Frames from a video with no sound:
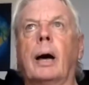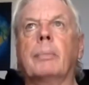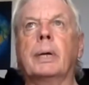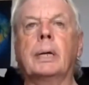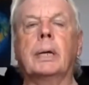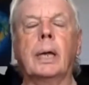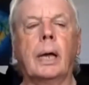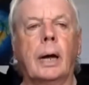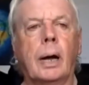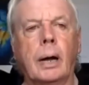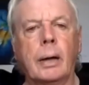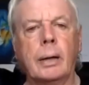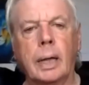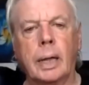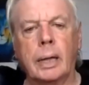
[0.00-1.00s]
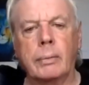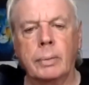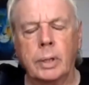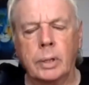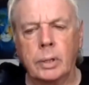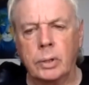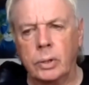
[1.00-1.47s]
I mean, uh,
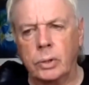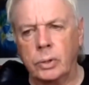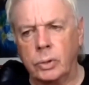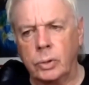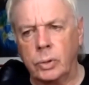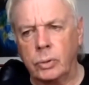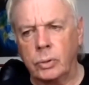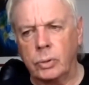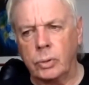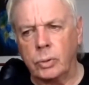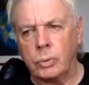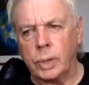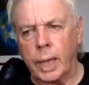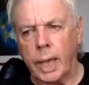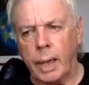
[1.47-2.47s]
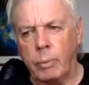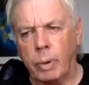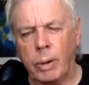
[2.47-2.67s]
you, you can.